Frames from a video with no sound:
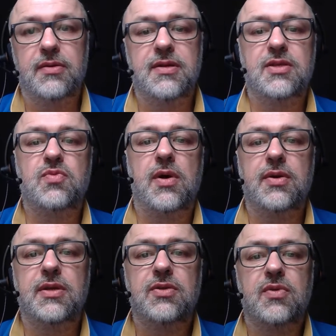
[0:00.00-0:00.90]
That's why you
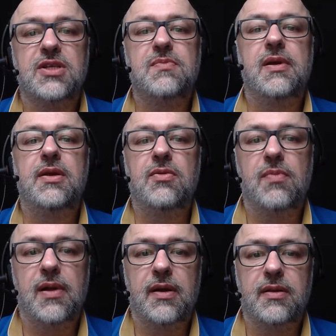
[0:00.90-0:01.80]
need to explain your
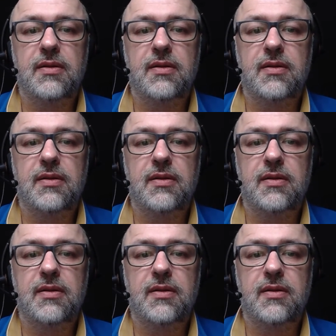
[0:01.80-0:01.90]
plan.